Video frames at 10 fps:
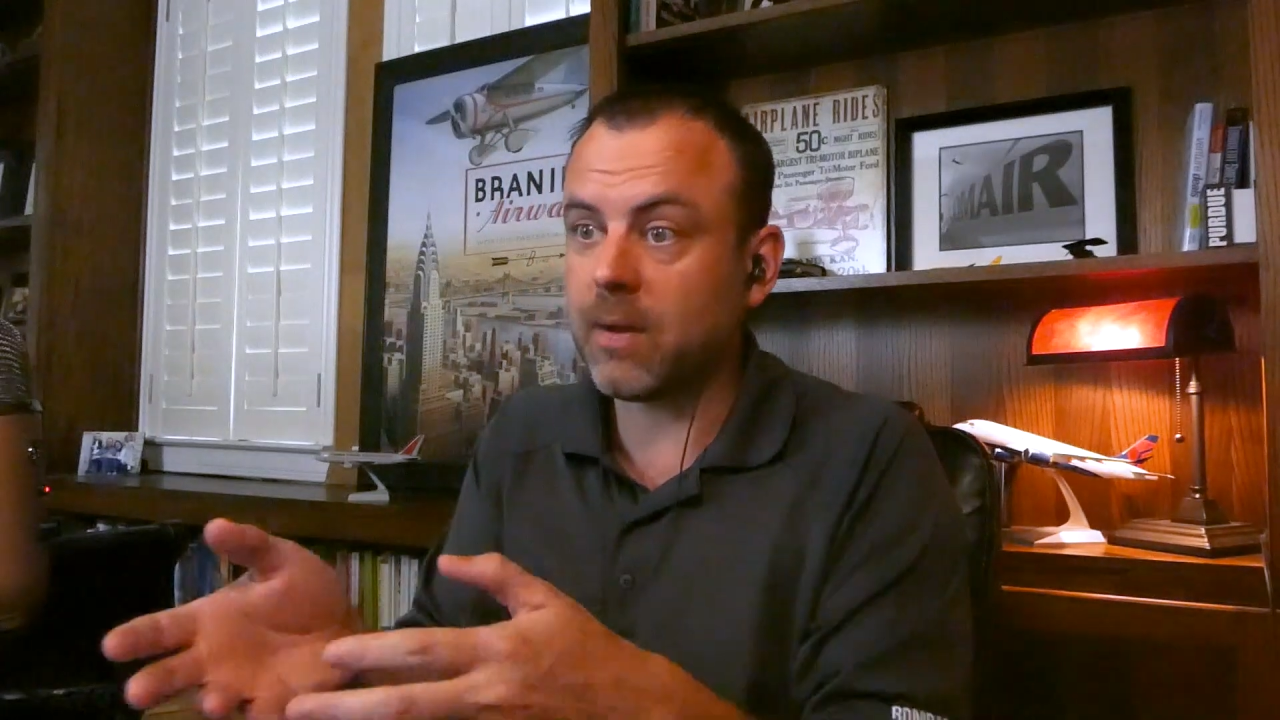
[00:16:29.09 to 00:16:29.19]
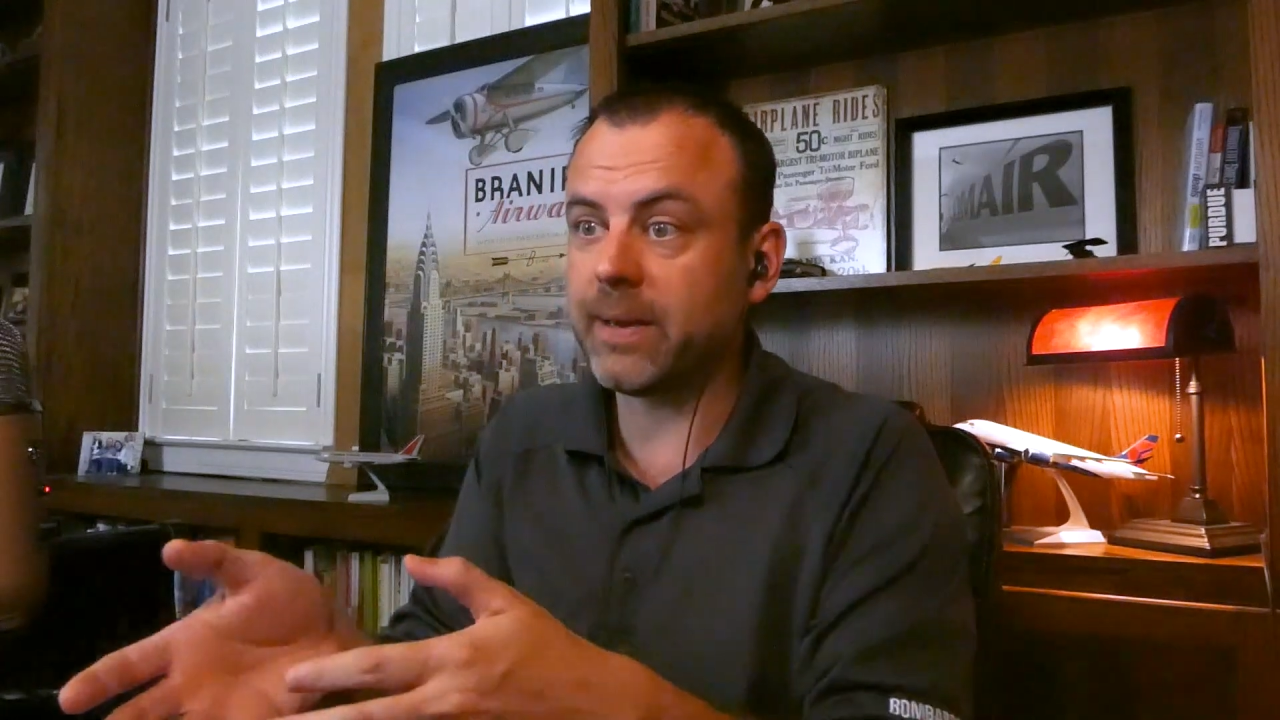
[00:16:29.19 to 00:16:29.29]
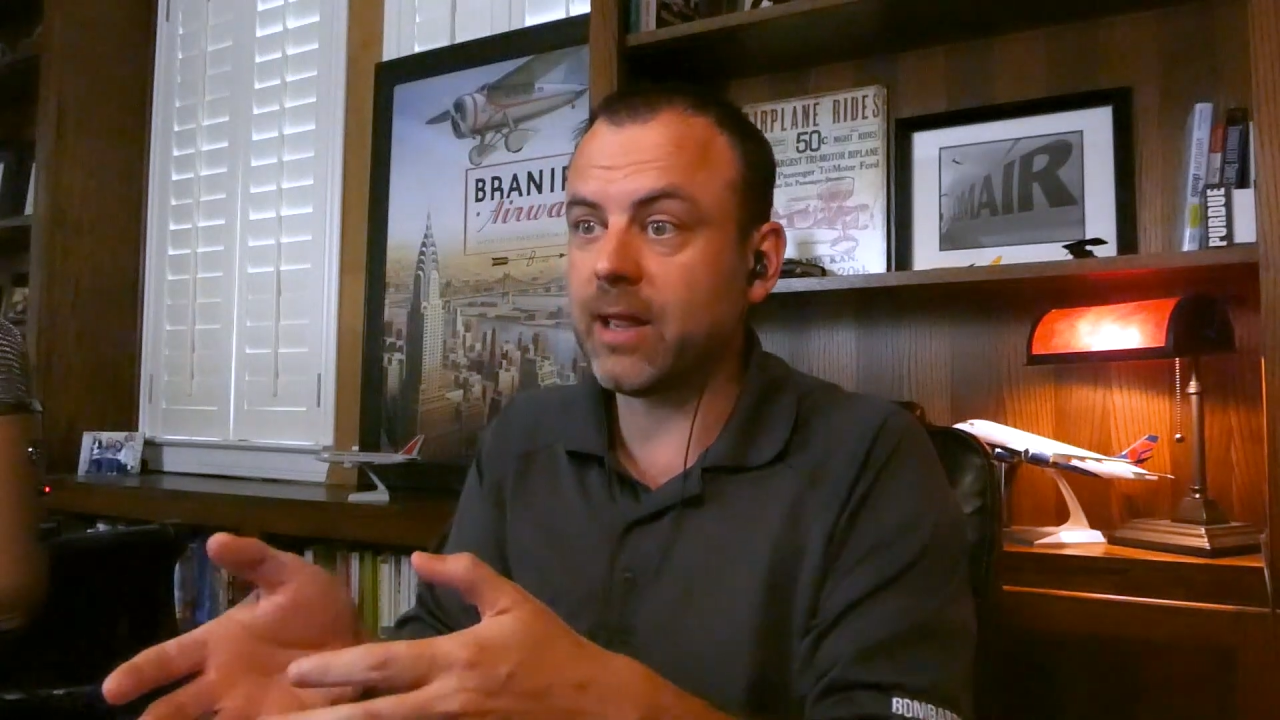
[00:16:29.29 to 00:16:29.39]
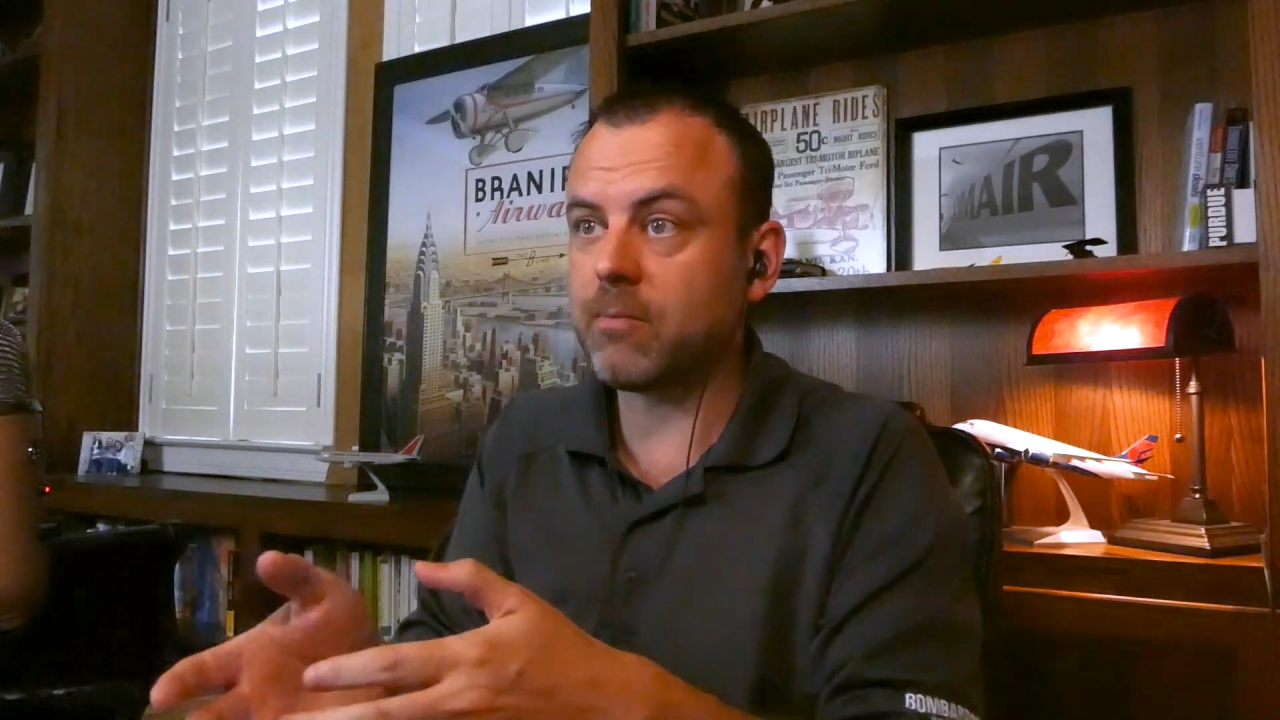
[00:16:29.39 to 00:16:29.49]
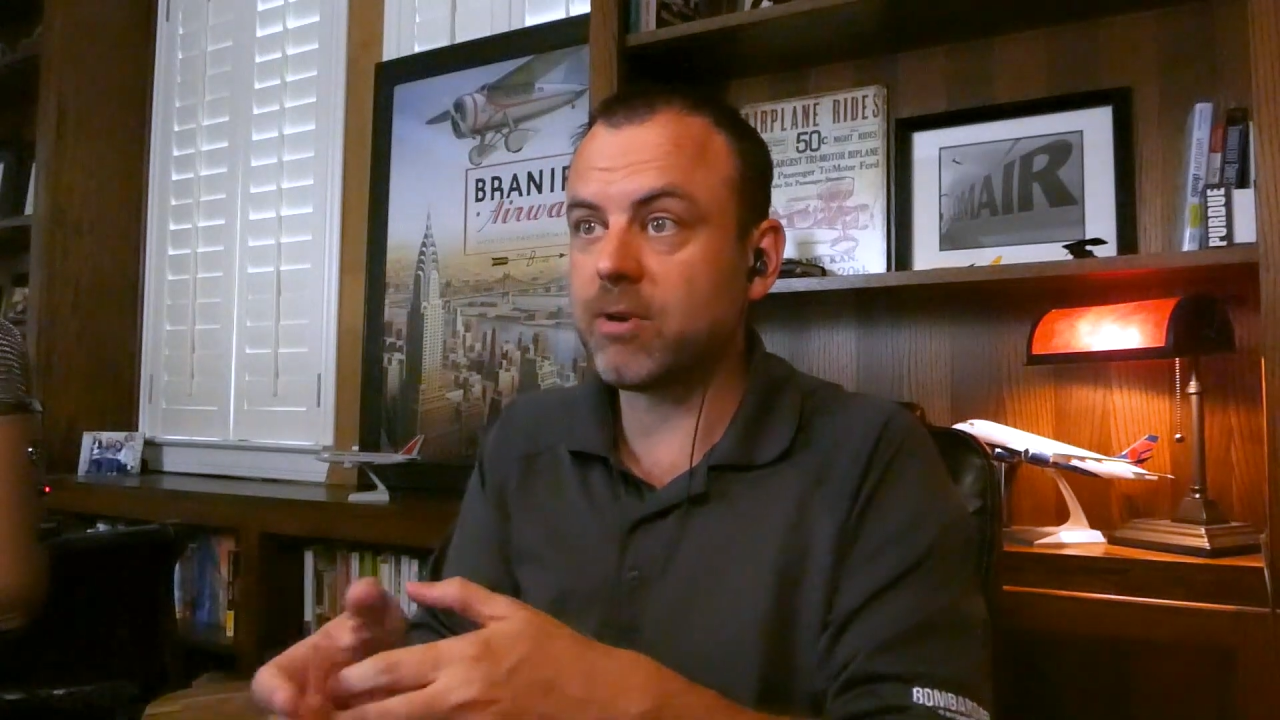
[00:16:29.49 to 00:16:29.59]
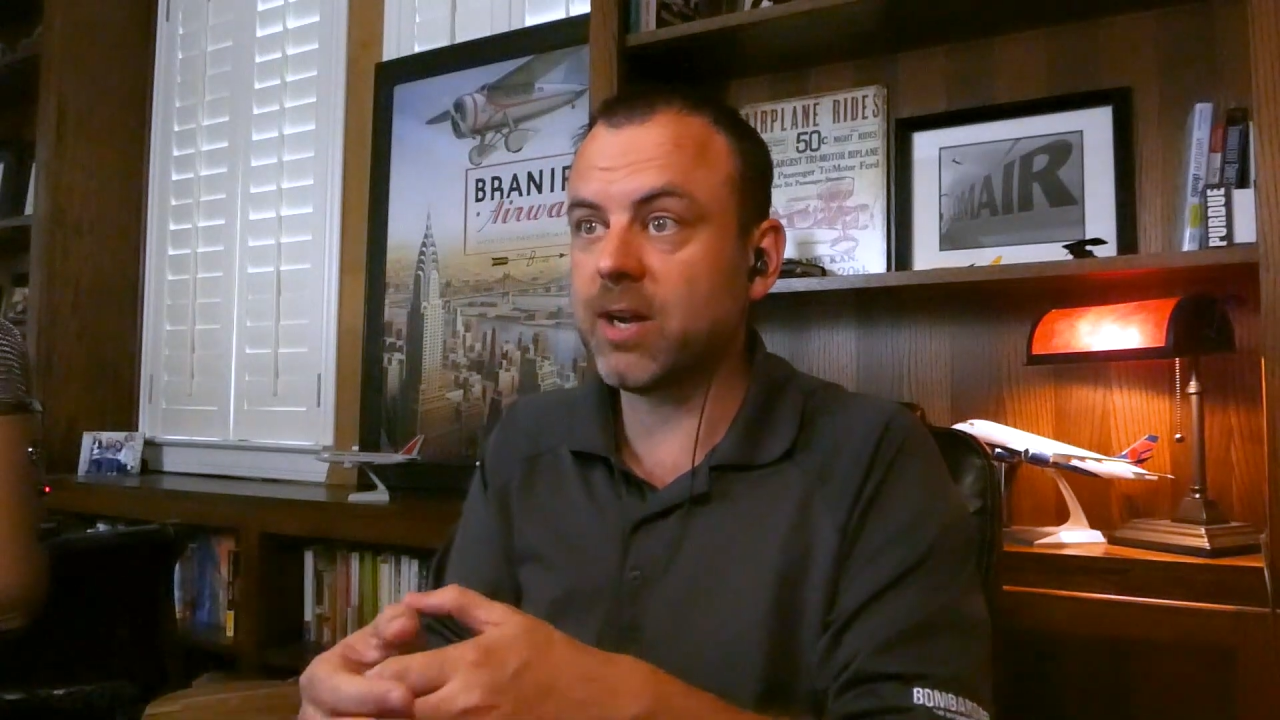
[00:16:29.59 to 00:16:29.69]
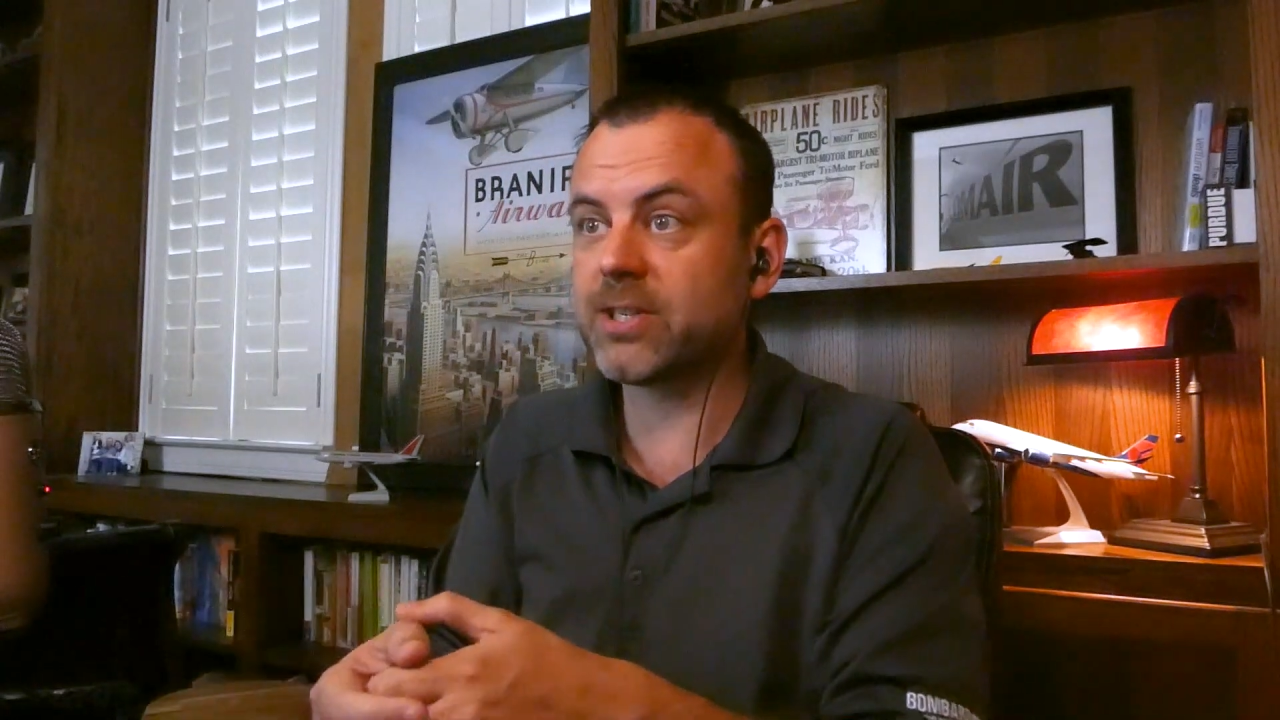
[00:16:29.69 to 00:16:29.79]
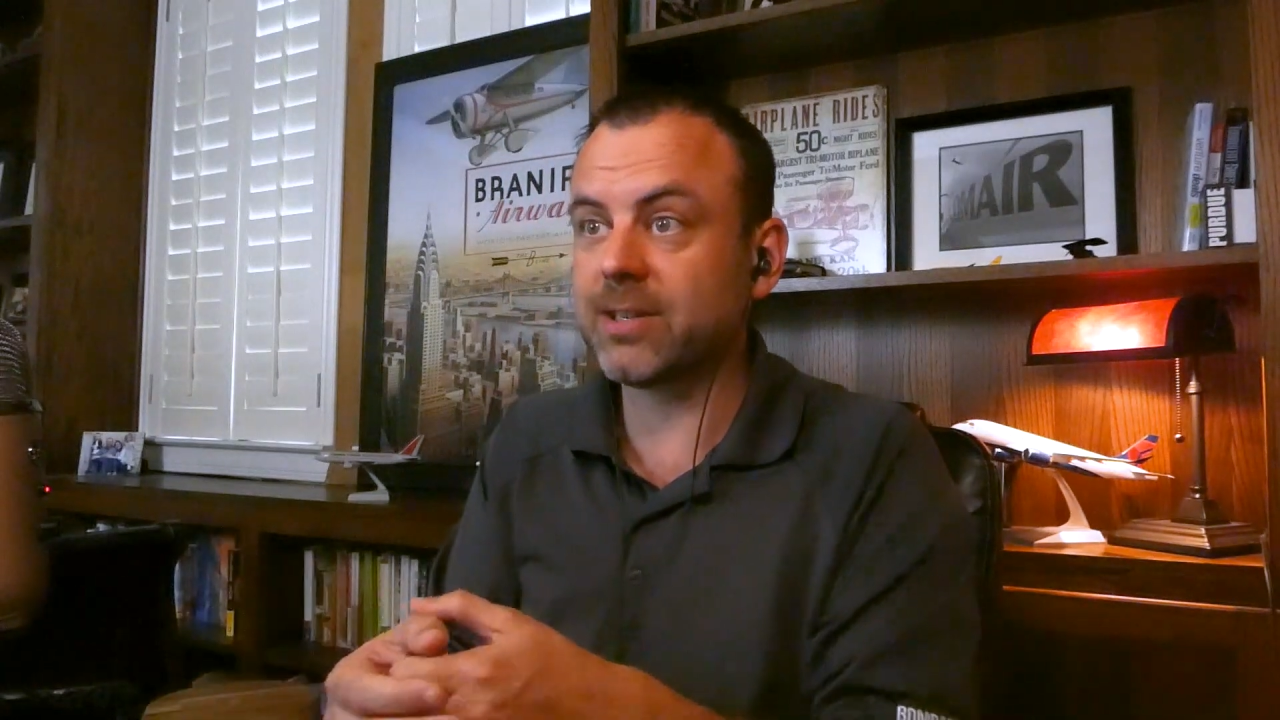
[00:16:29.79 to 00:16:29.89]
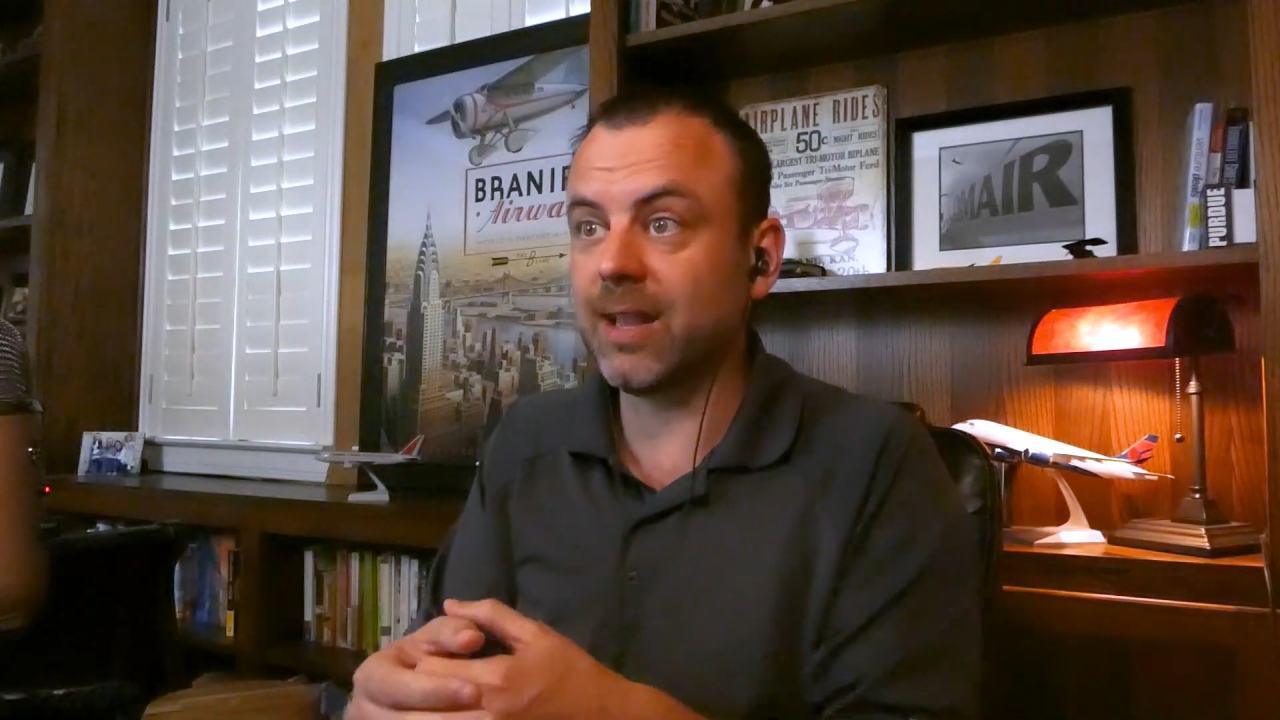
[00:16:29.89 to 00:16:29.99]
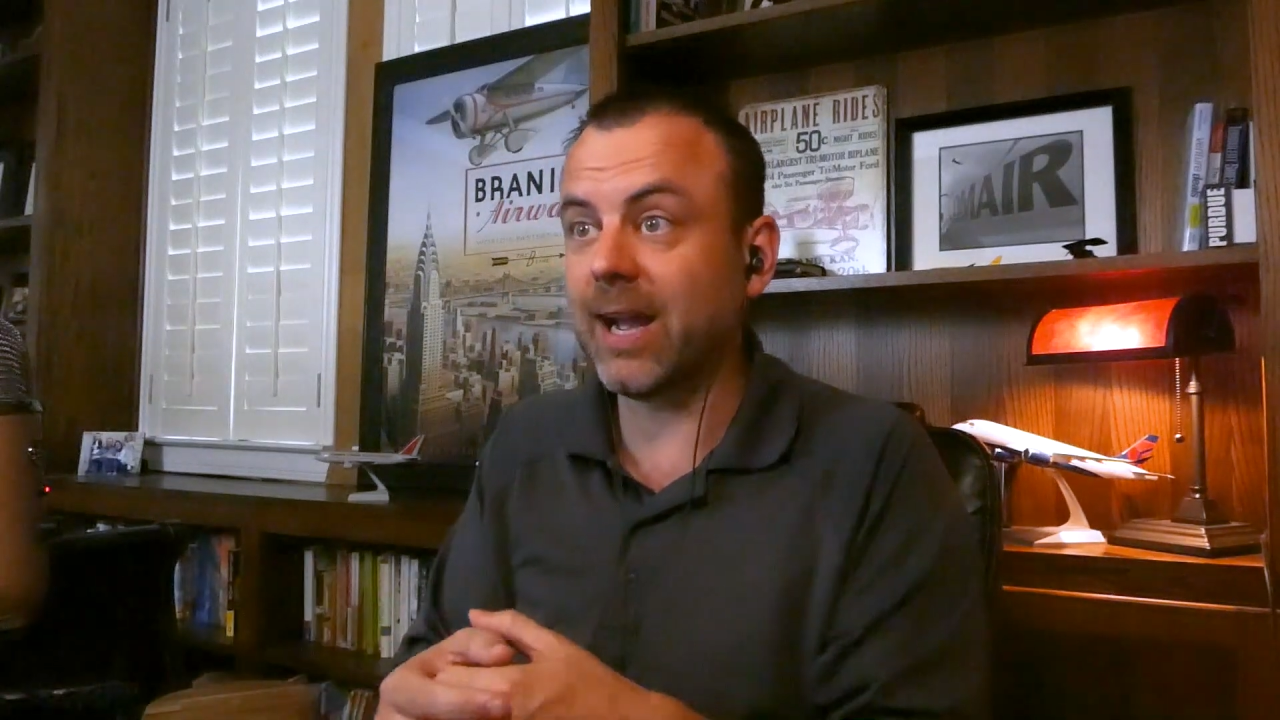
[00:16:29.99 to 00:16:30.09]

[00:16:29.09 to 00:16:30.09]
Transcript: coming down the production